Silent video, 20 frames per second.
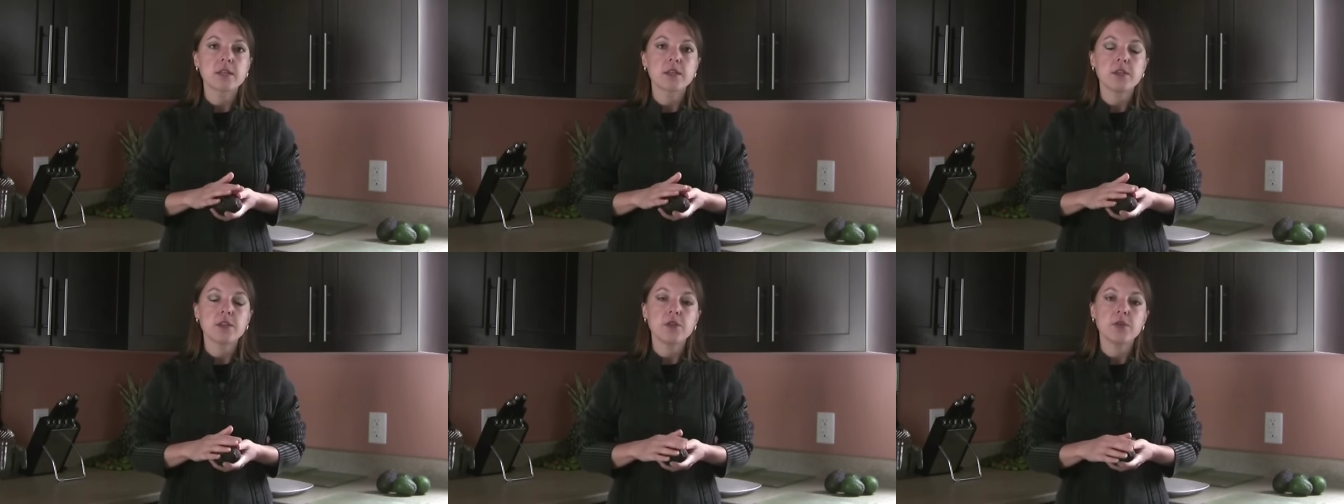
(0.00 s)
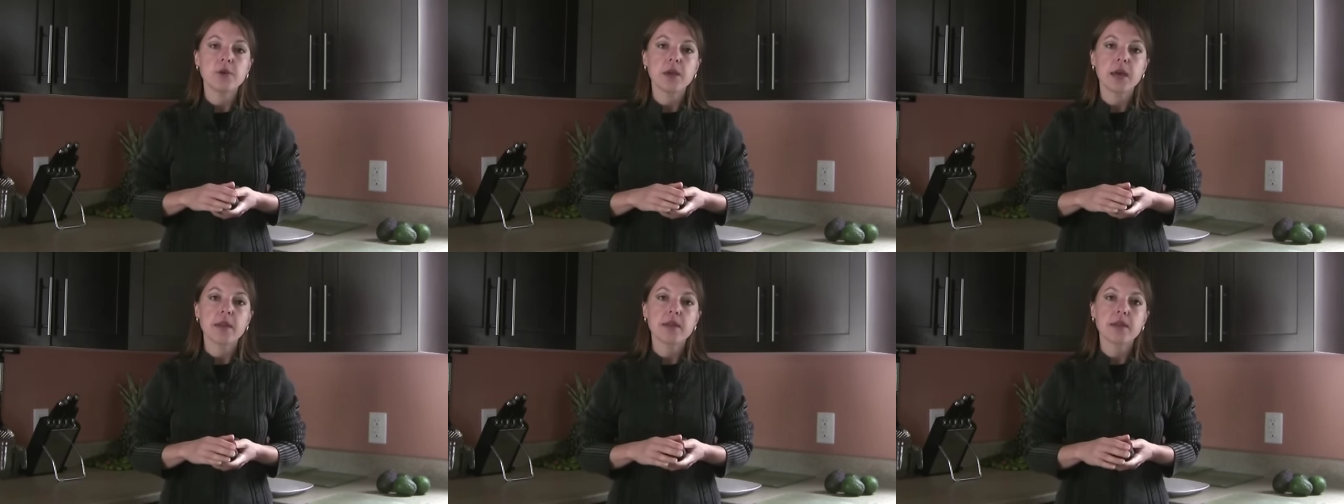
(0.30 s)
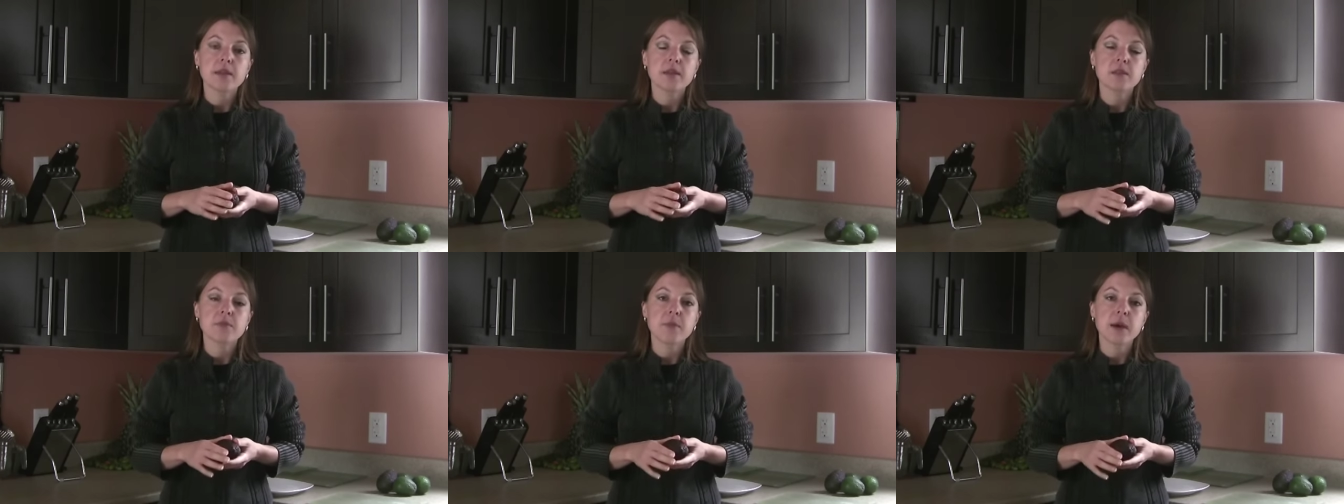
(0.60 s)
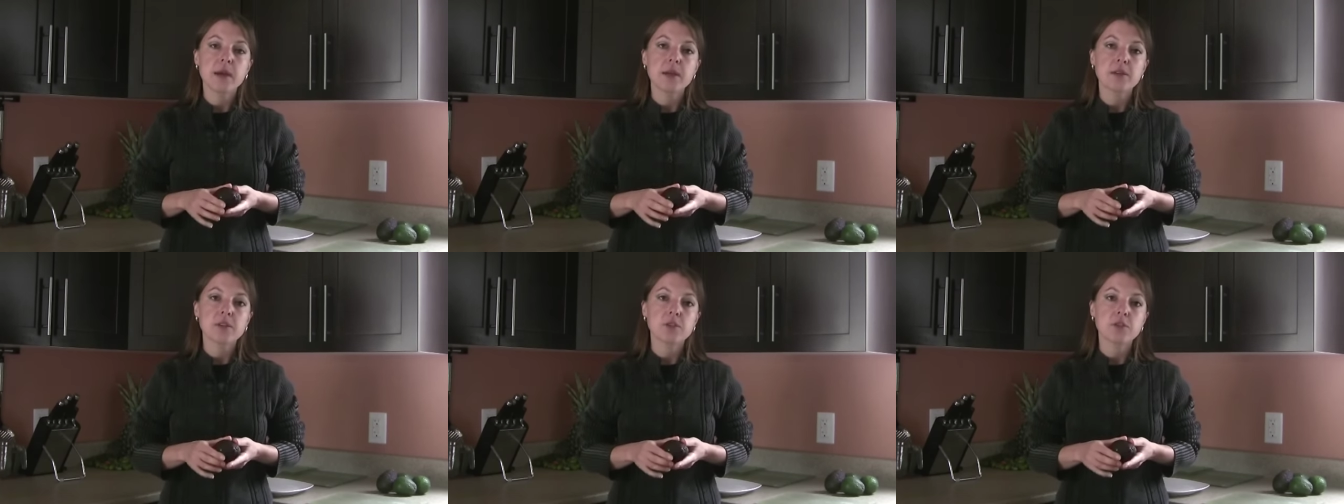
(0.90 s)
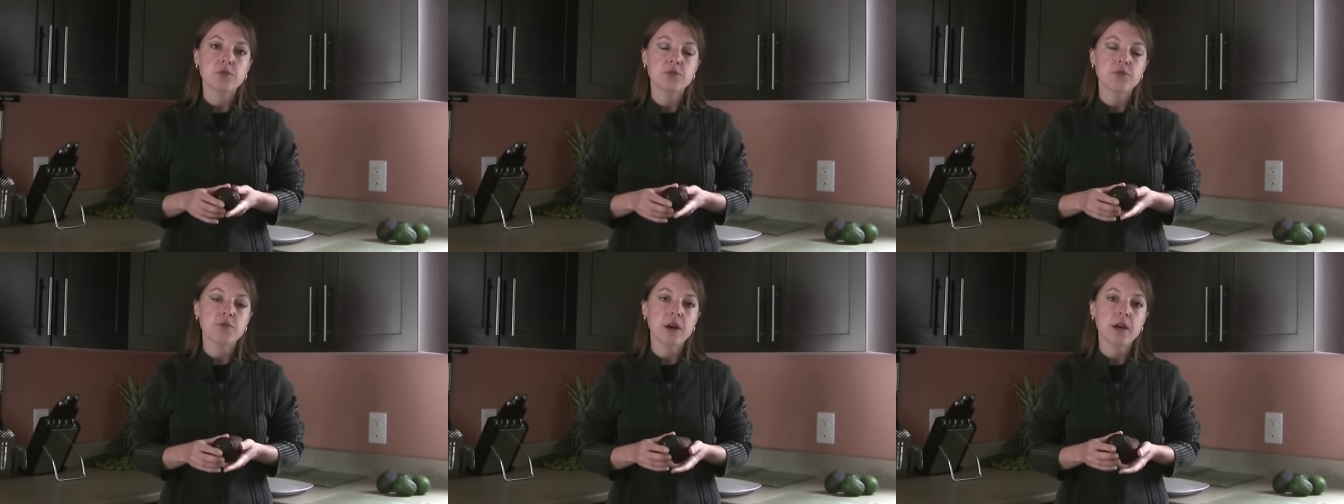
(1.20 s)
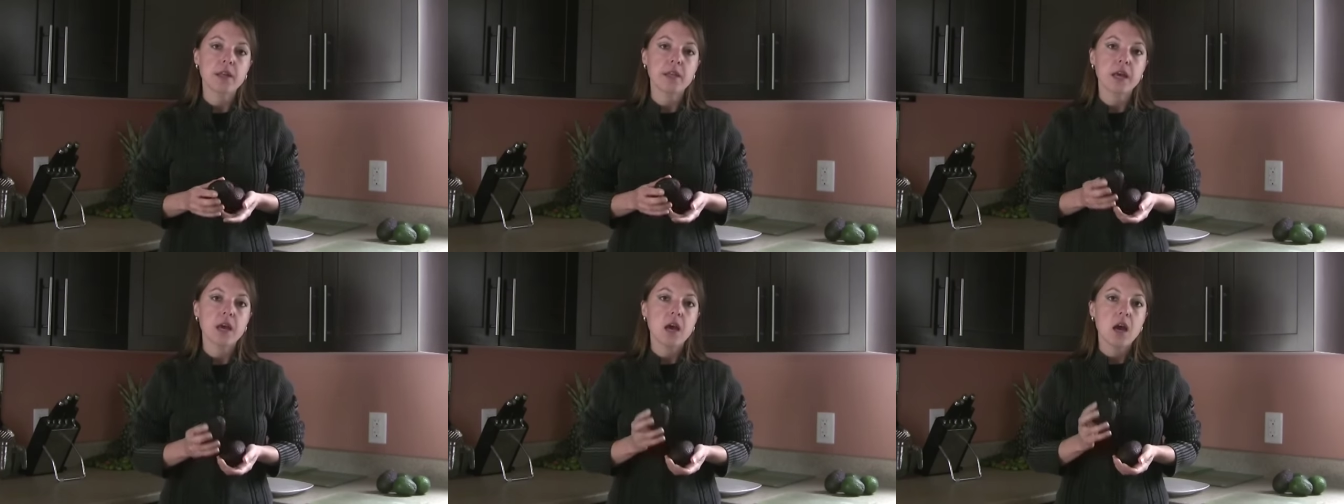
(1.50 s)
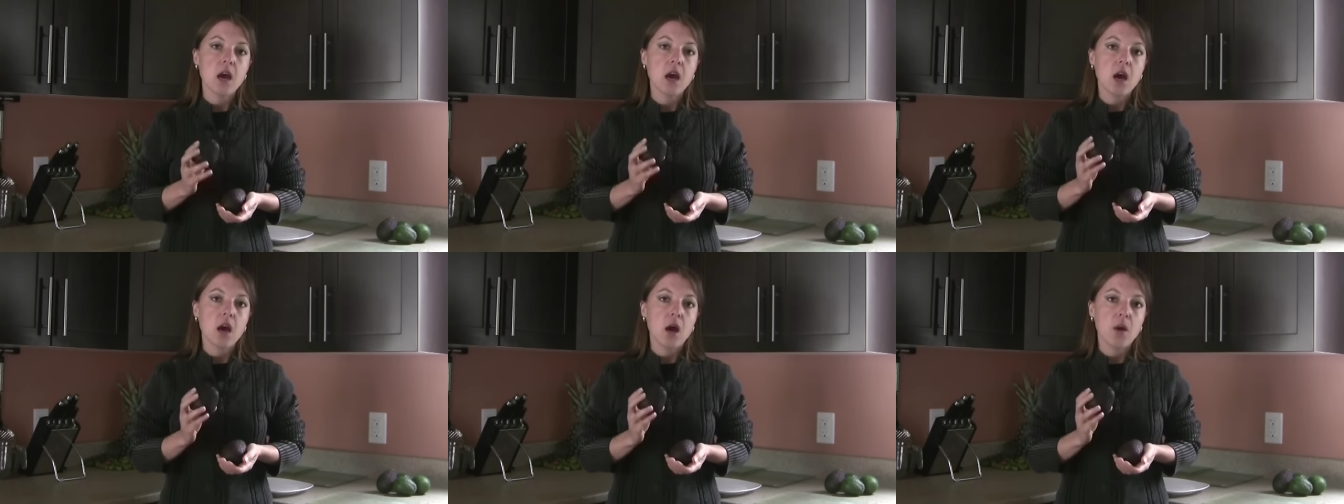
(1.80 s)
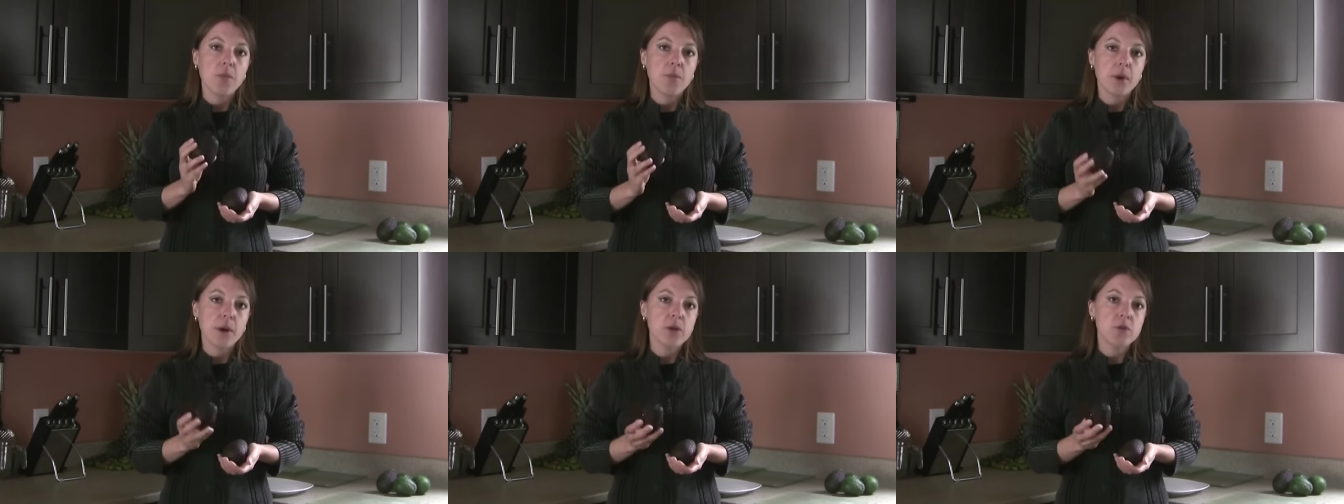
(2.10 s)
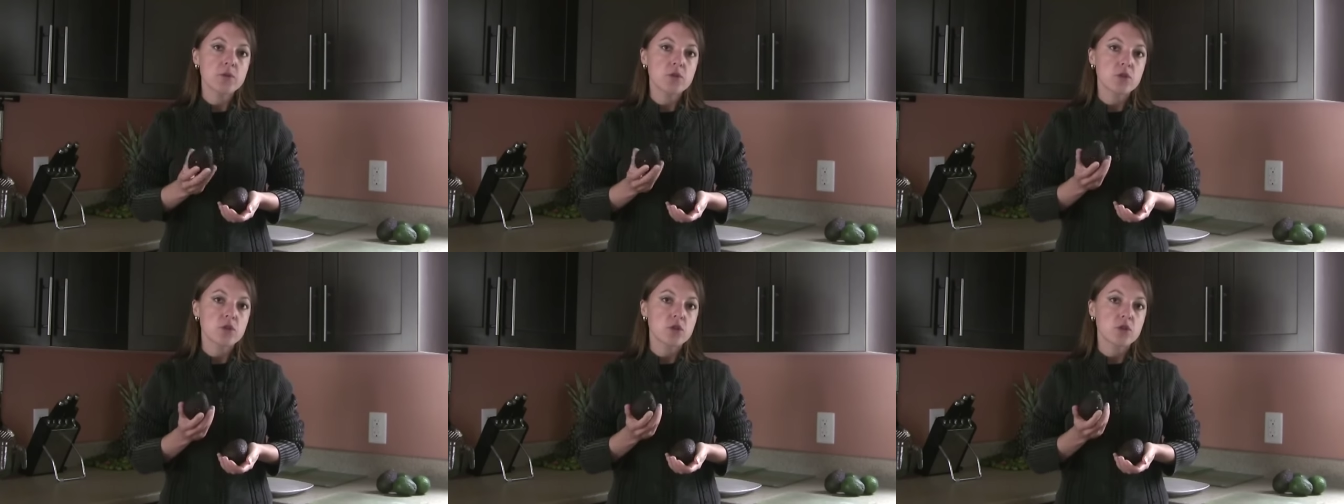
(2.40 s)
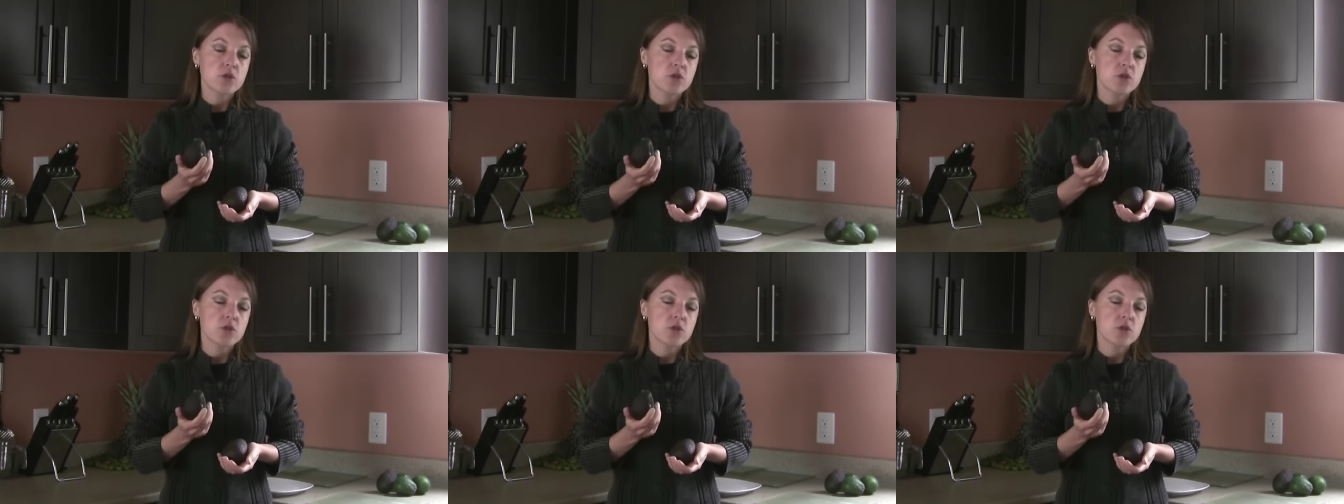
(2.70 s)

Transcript: you can expect to find about